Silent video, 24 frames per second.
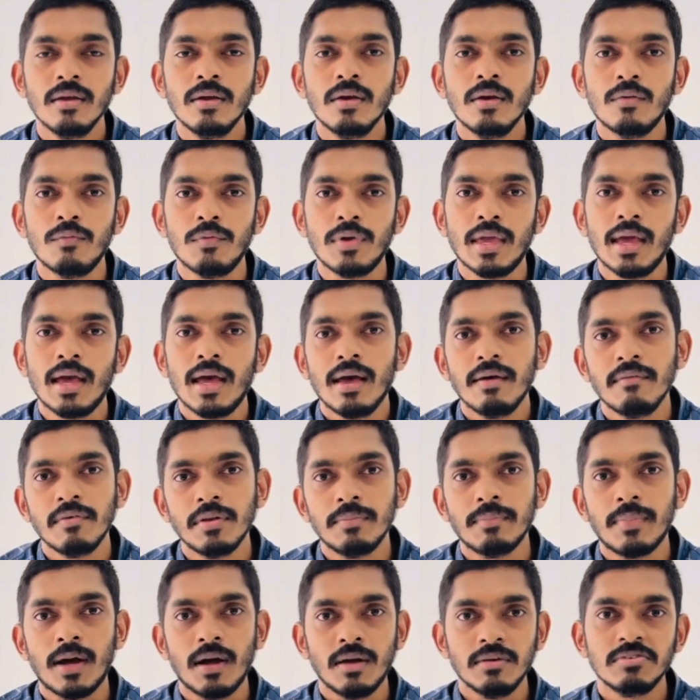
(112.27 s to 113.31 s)
We have
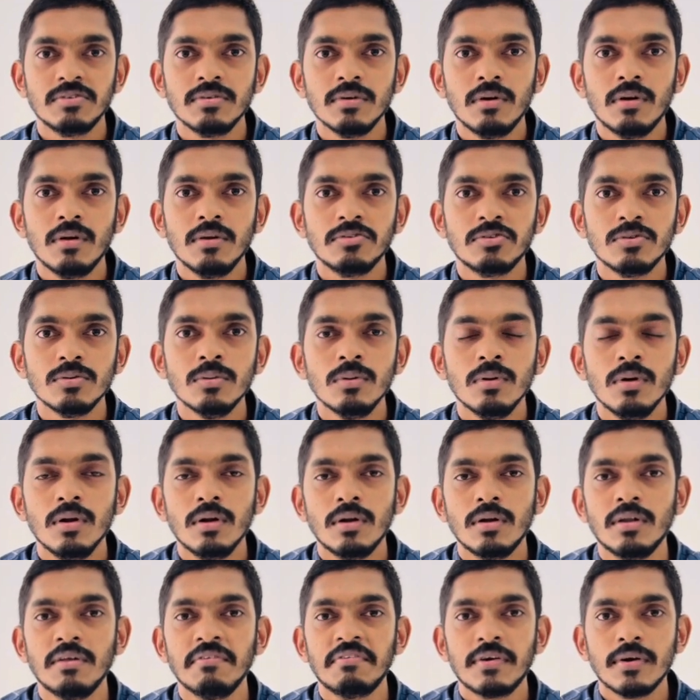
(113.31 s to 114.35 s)
in biosphere also
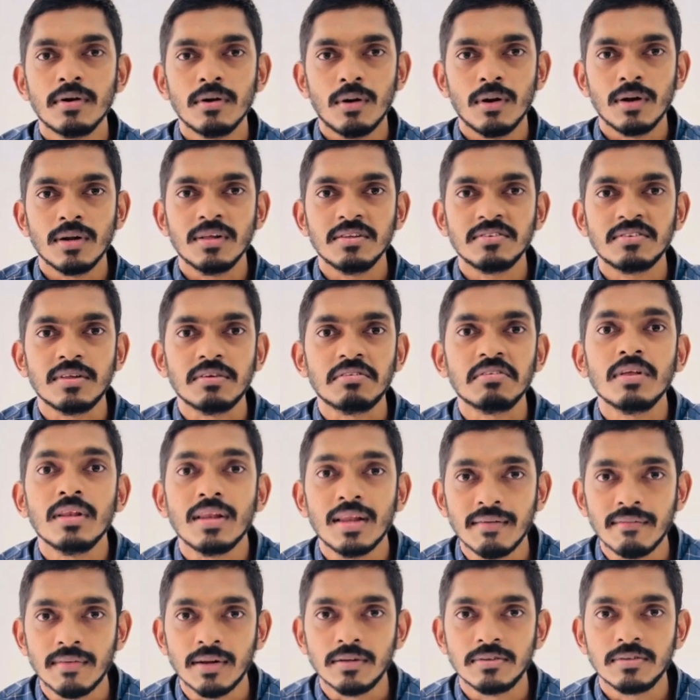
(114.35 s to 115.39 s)
different organizational
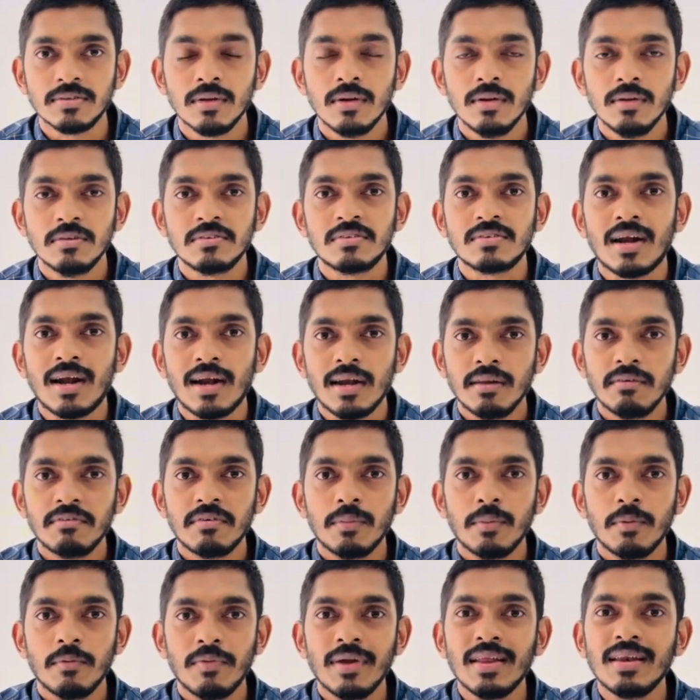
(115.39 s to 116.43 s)
levels, starting
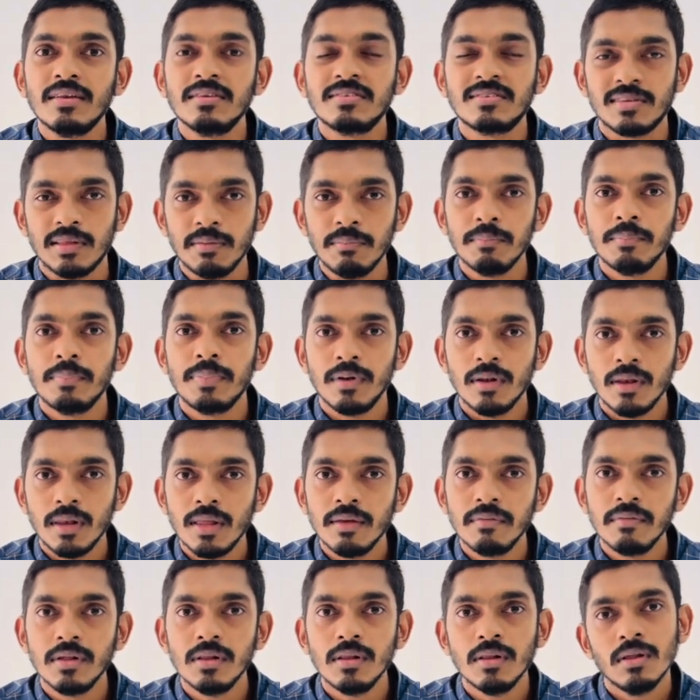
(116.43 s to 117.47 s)
from a very simple
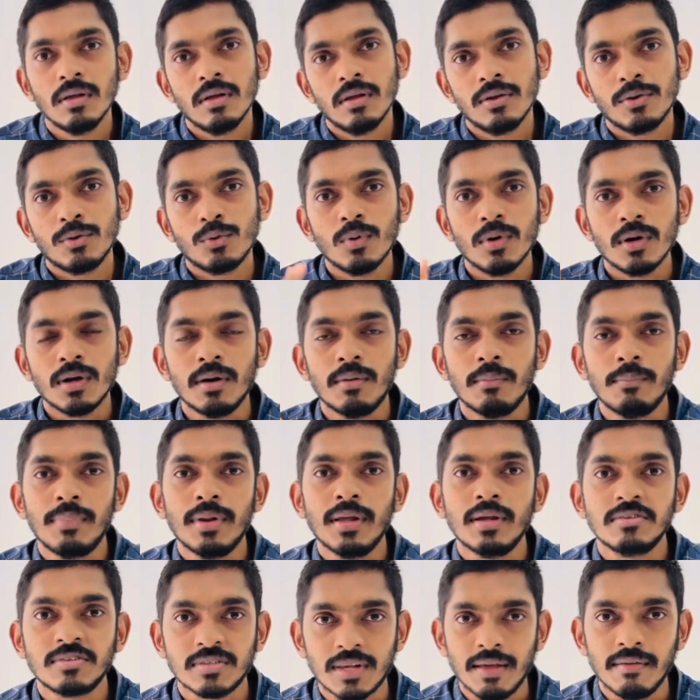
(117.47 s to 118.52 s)
level to a
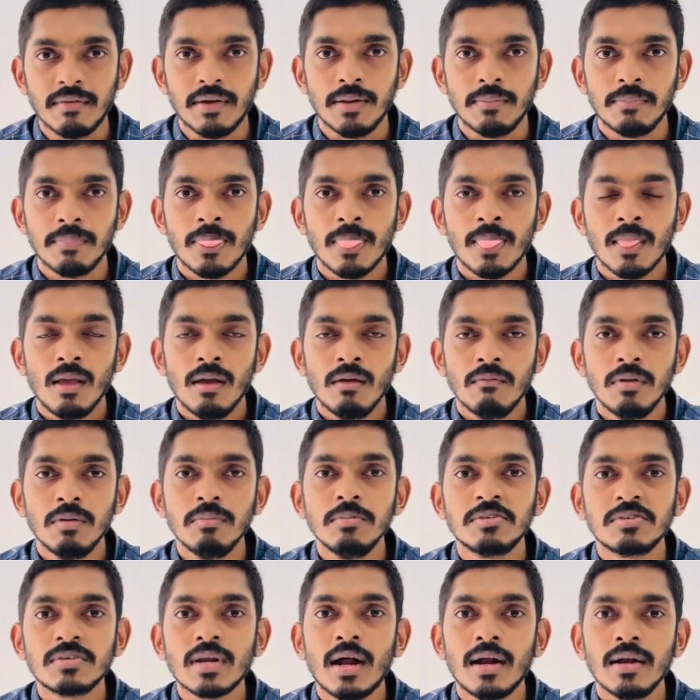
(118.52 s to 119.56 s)
complex level. We'll be
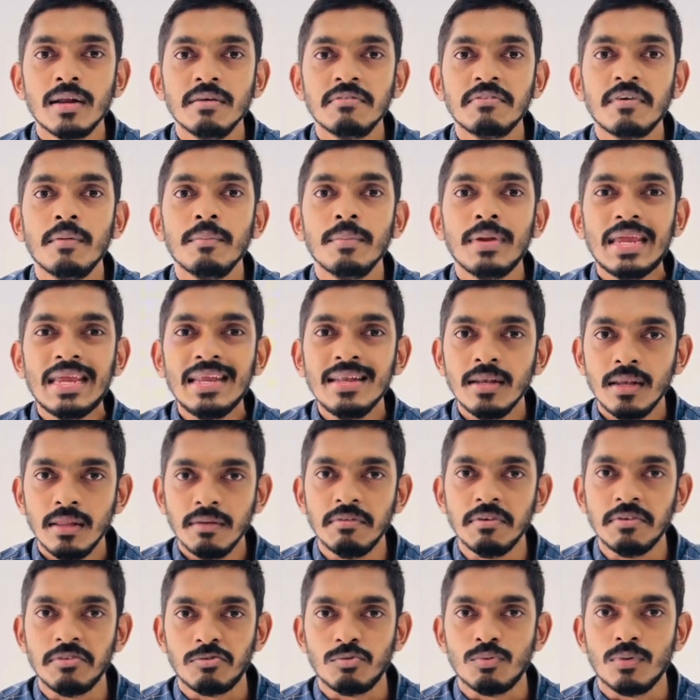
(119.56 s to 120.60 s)
starting from
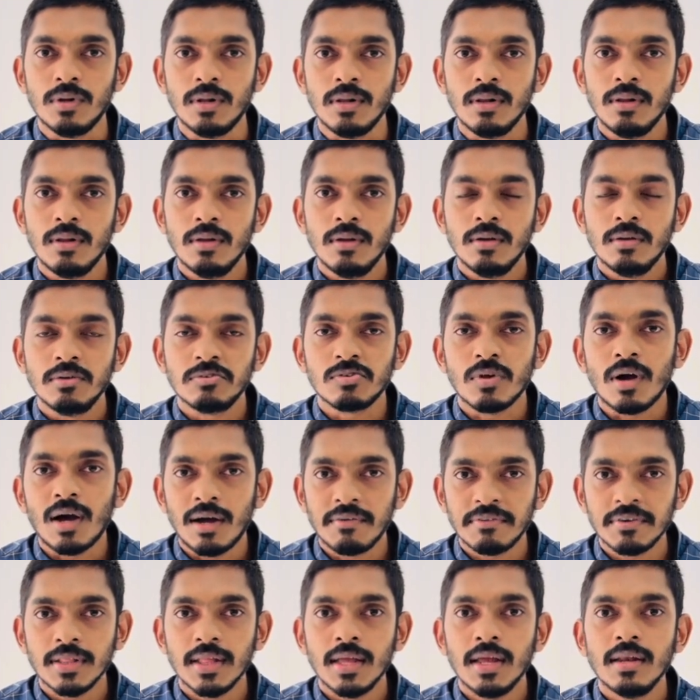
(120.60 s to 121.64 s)
individual. So
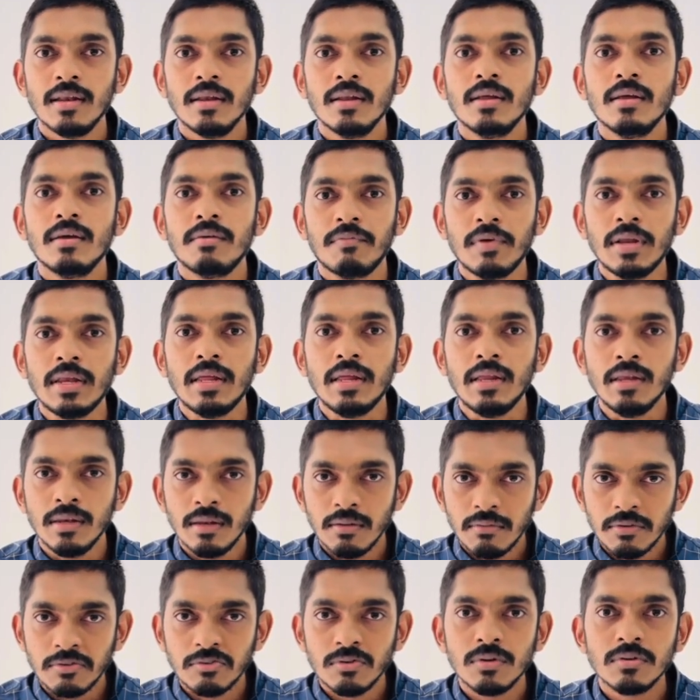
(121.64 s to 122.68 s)
after that, when
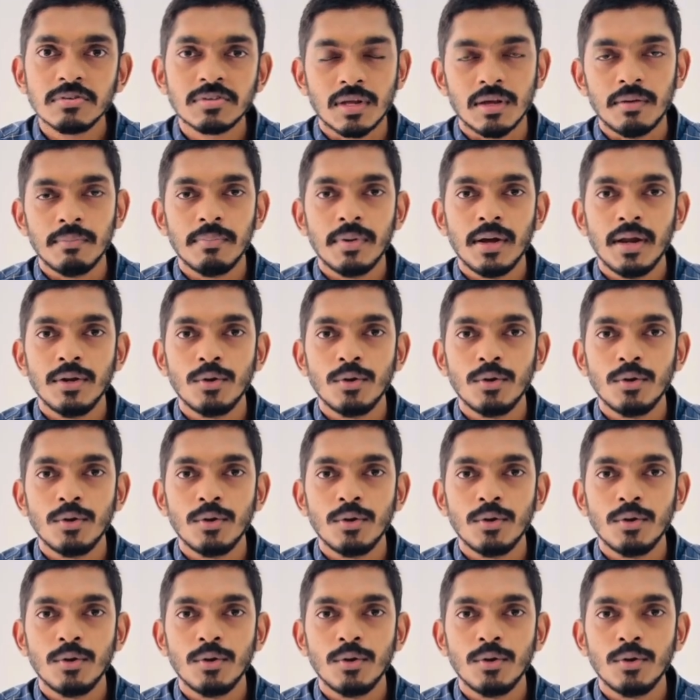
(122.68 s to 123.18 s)
individuals combine